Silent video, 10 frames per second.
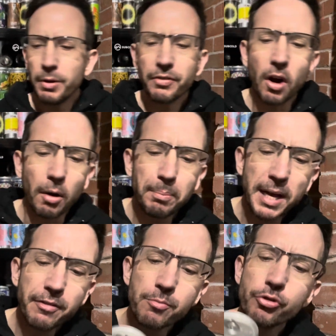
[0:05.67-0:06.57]
we've got a
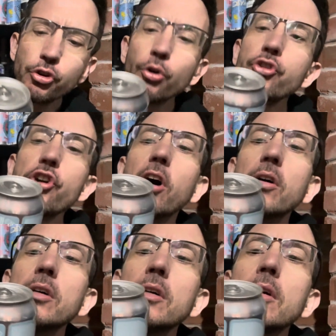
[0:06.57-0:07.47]
beer from Sureshot.
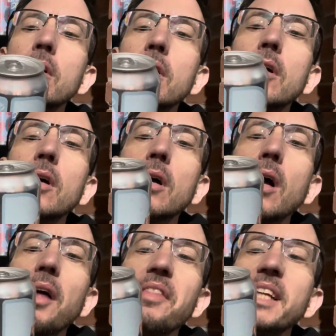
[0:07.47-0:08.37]

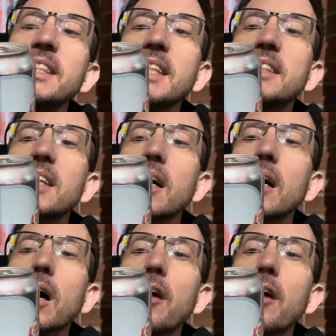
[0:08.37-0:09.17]
And this is a